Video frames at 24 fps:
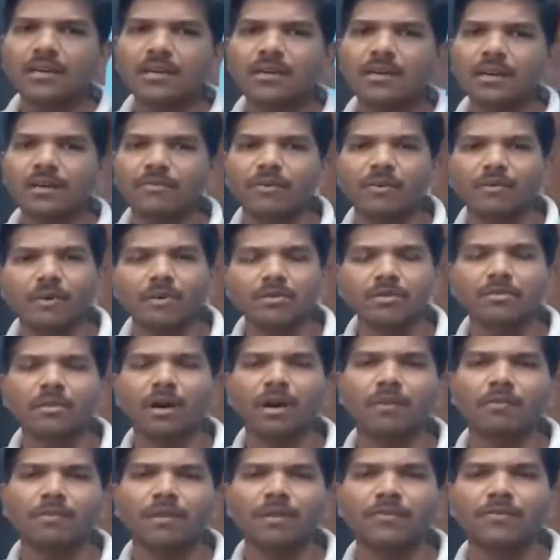Ravi was
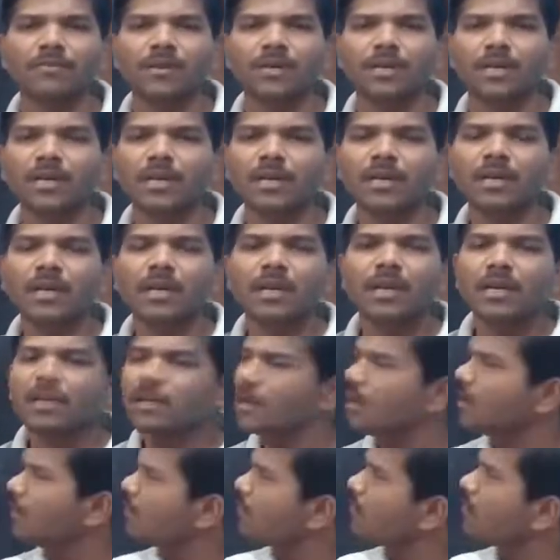not benefited.
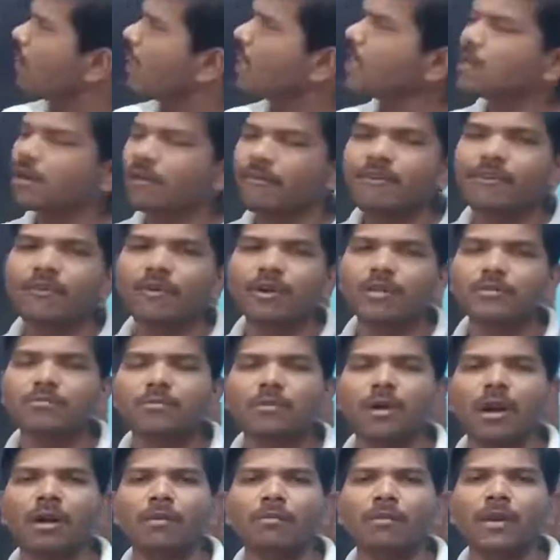Yeah, why Ravi was
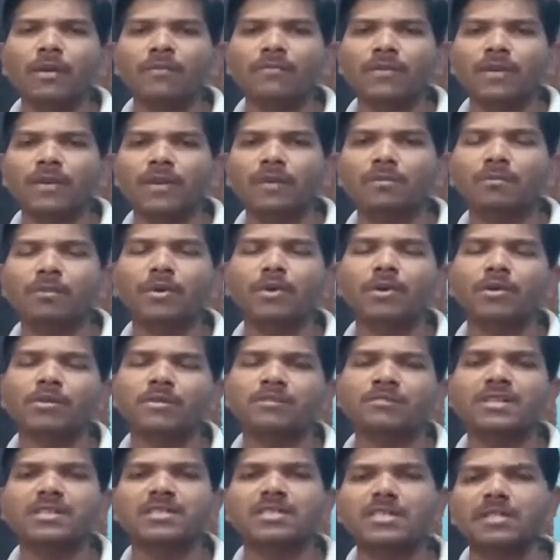not benefited? Because
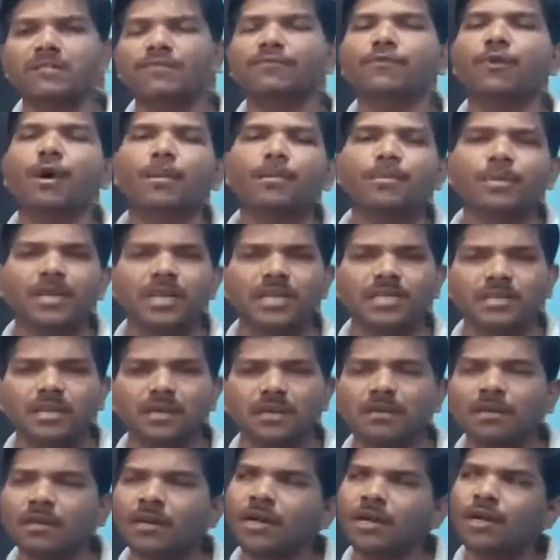of the stiff
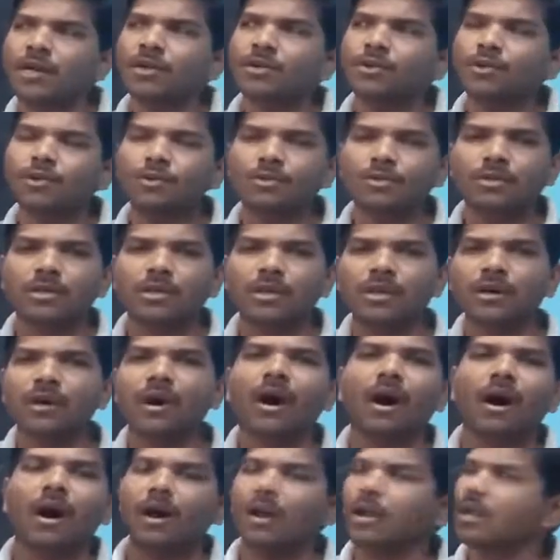competition due to the
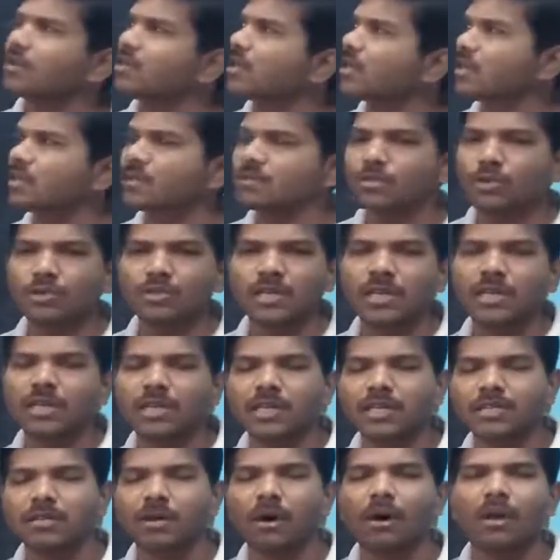all other
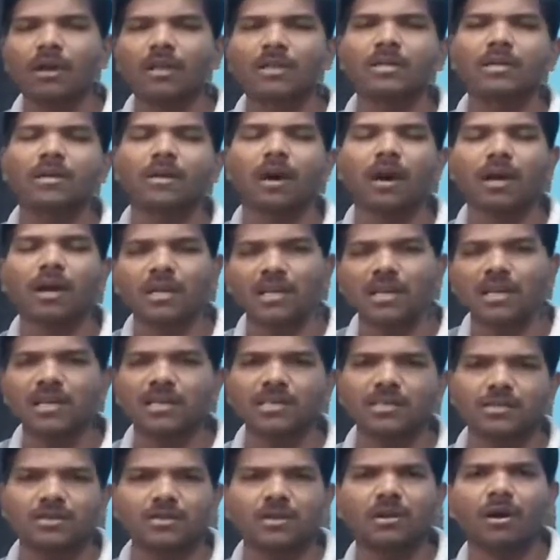societies, all other
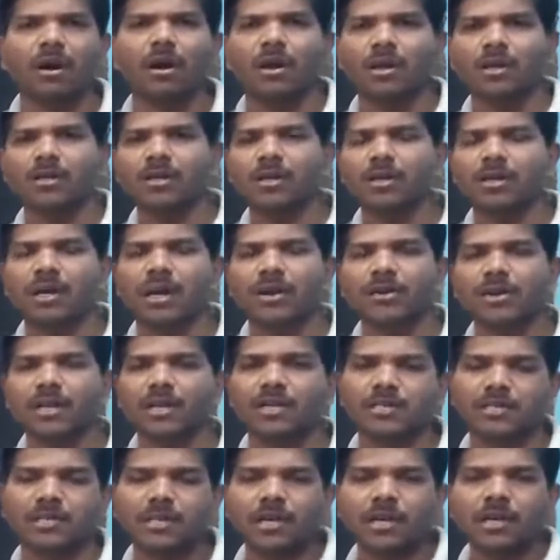organizations, all other
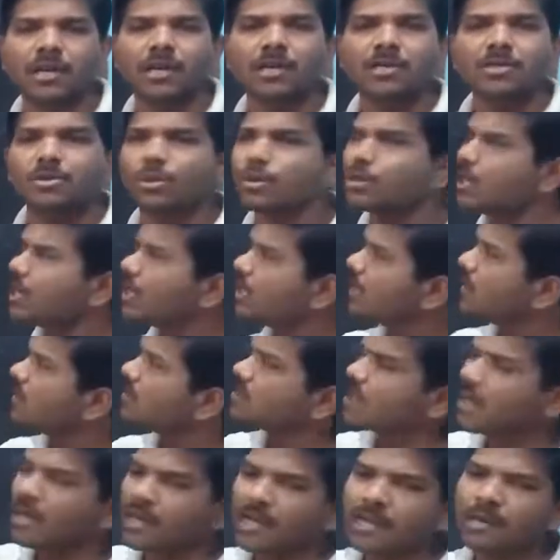countries, so that he is
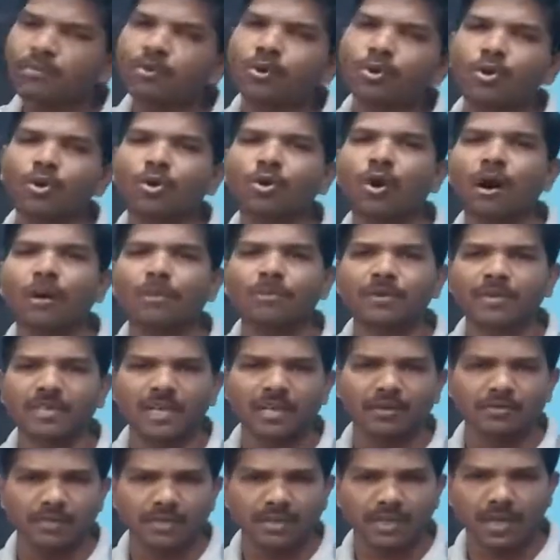unable to
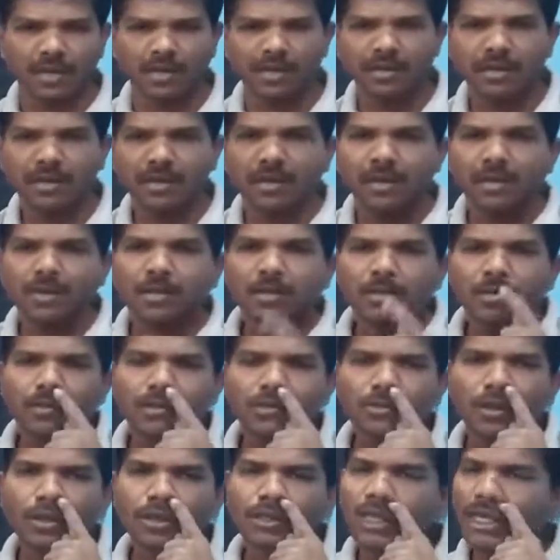compete with that.
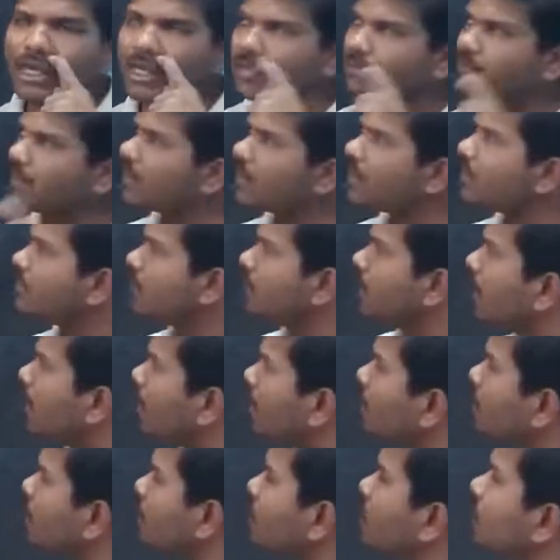So there is
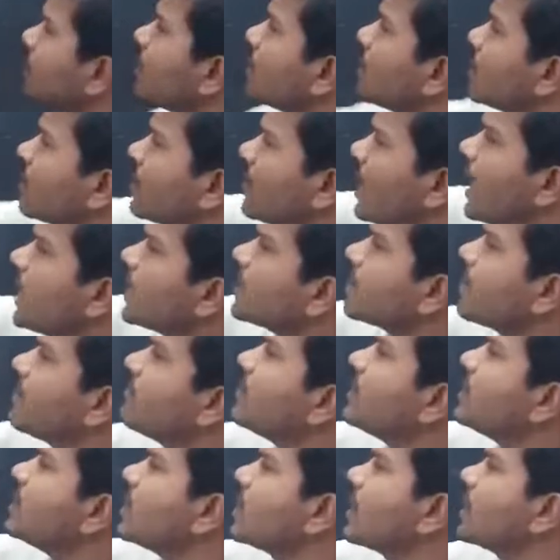now, like
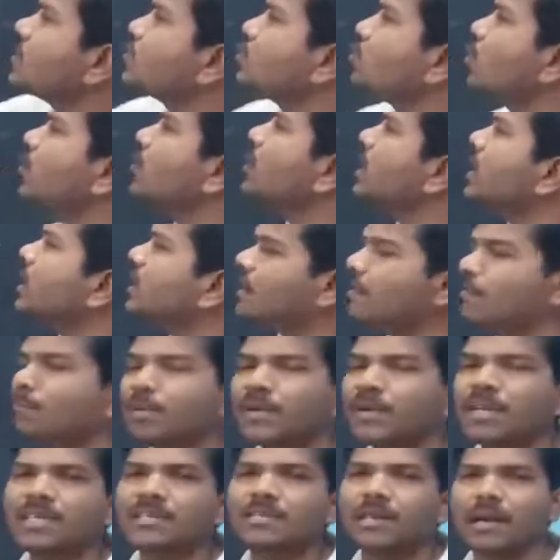Ravi, there are so many
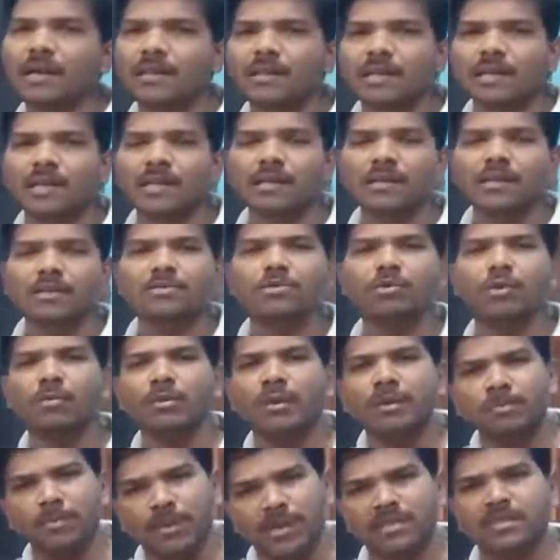companies are there, so
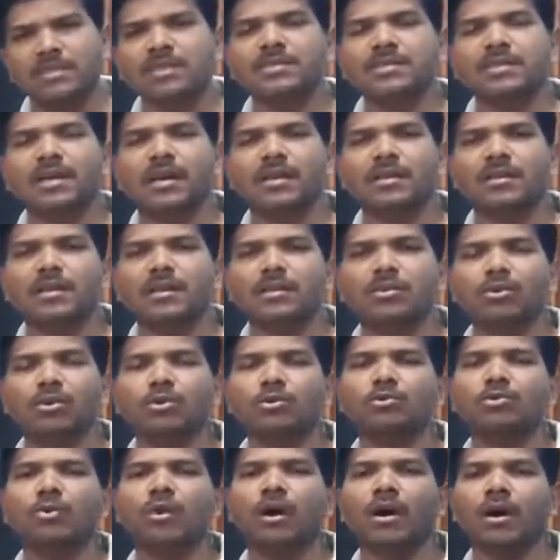many persons are there,
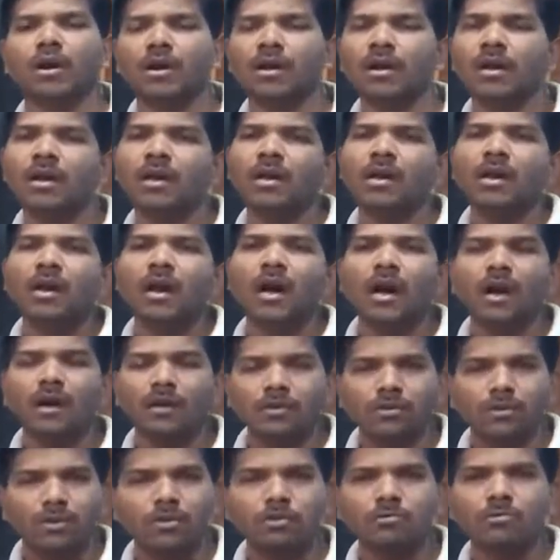those who are
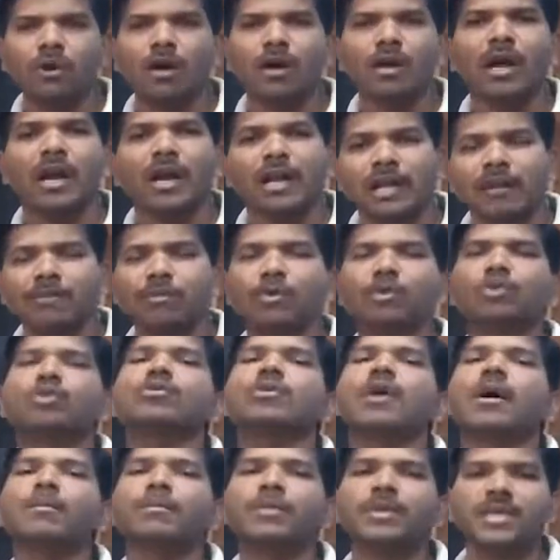unable to
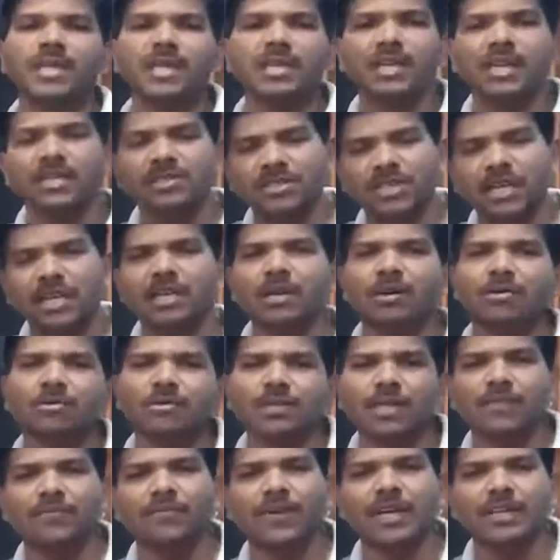compete and shut down
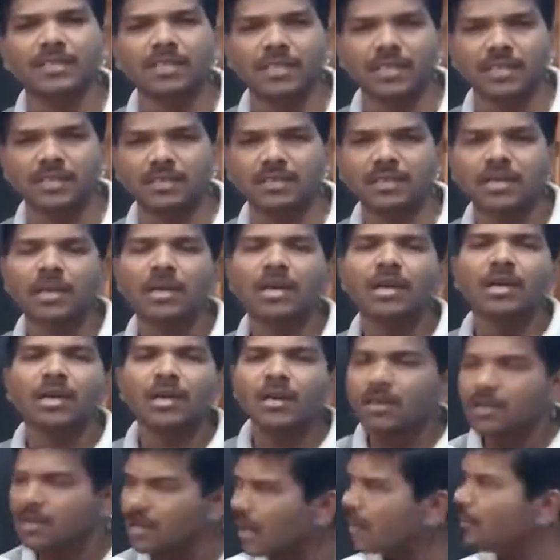their factories.
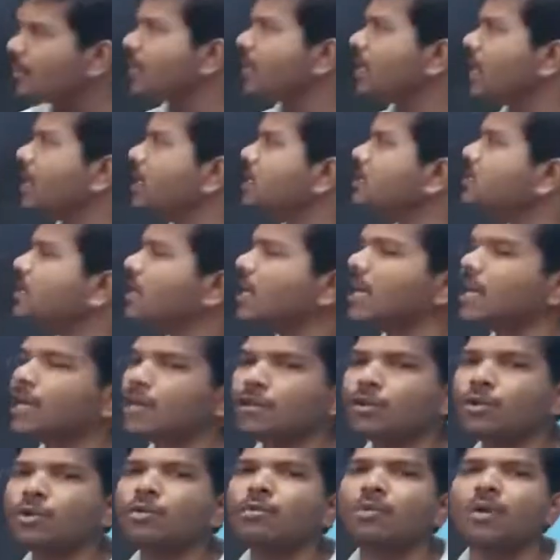Nowadays, a
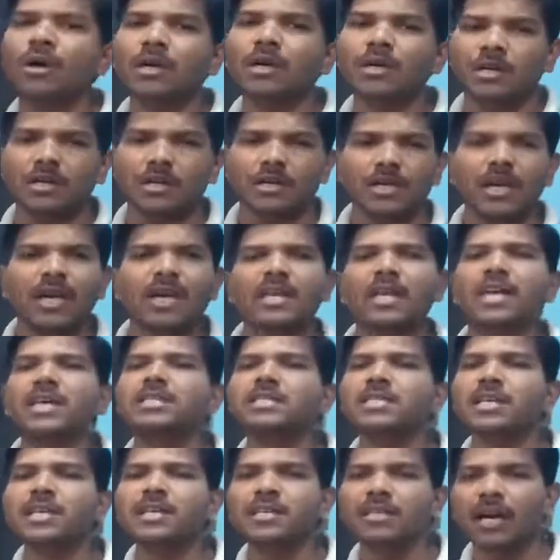new word
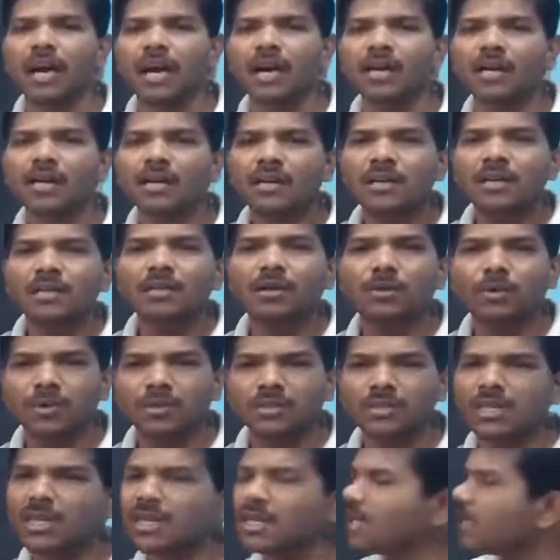arising, that the
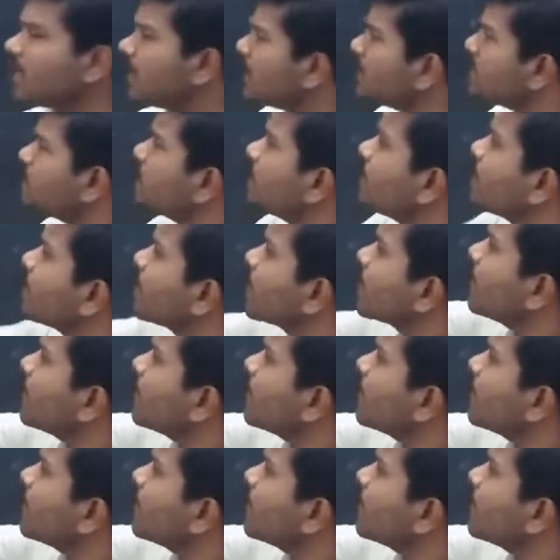question is